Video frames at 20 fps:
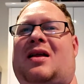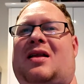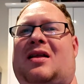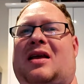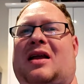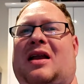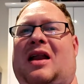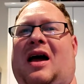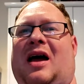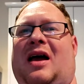
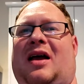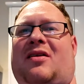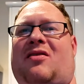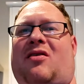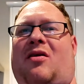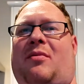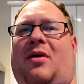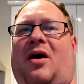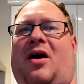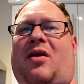tonight,
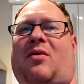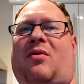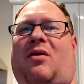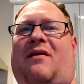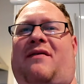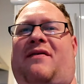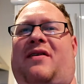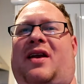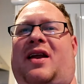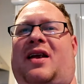so I might as
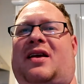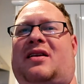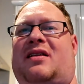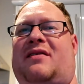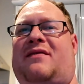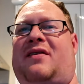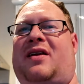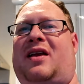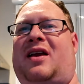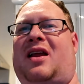well finish
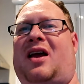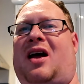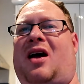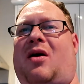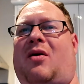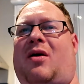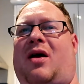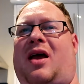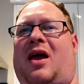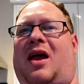the
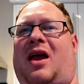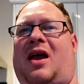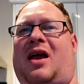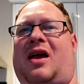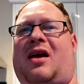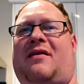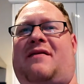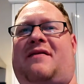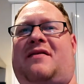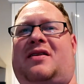video
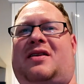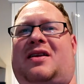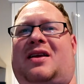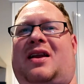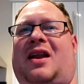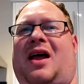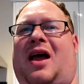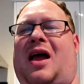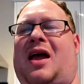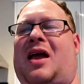here for
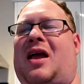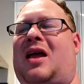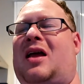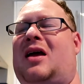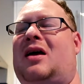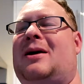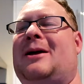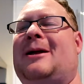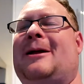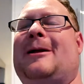today.
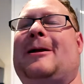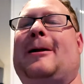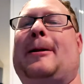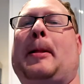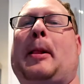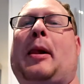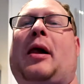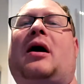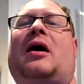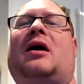
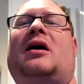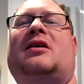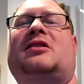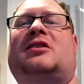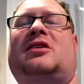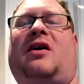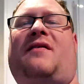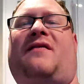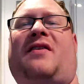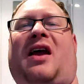
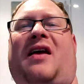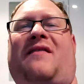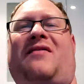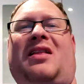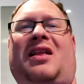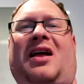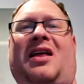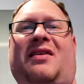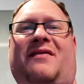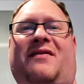So don't forget, if
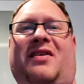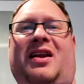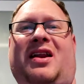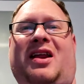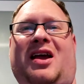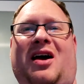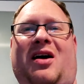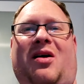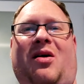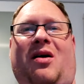you like the
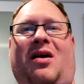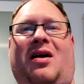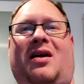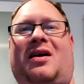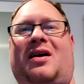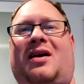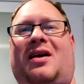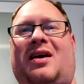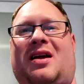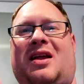video,
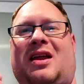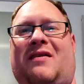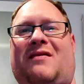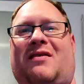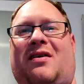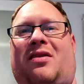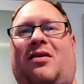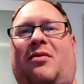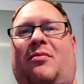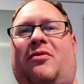give
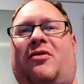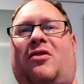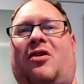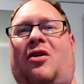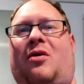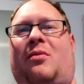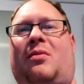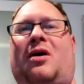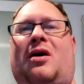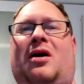it a thumbs
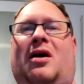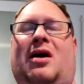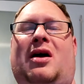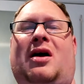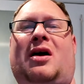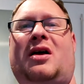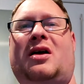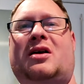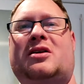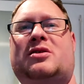up,
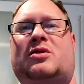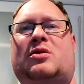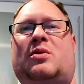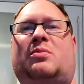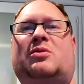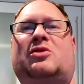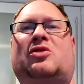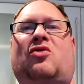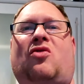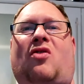
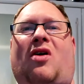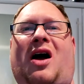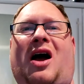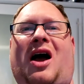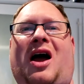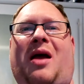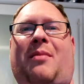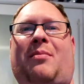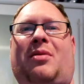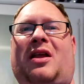
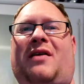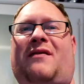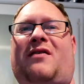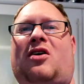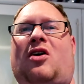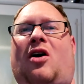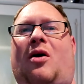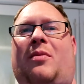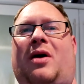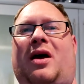subscribe, leave a
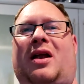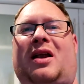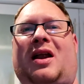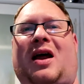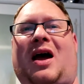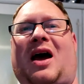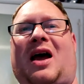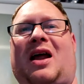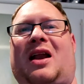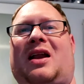comment,
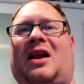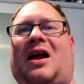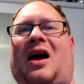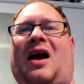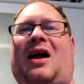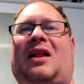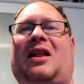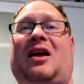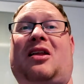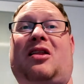
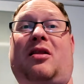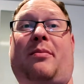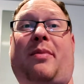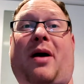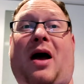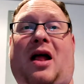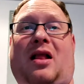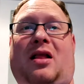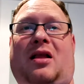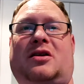and click the
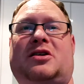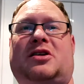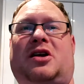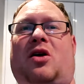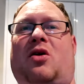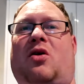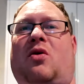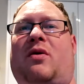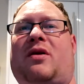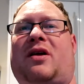bell so
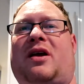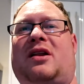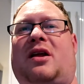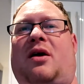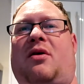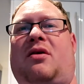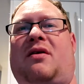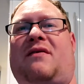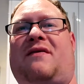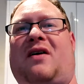you always get
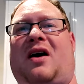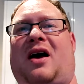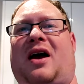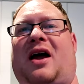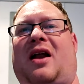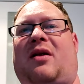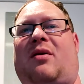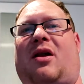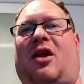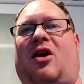
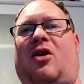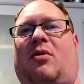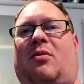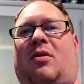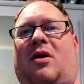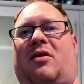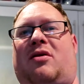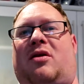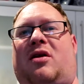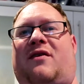notified when I
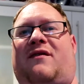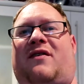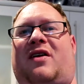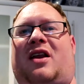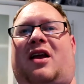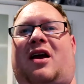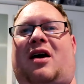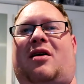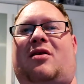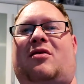upload new
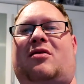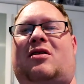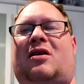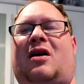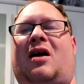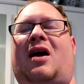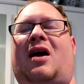videos.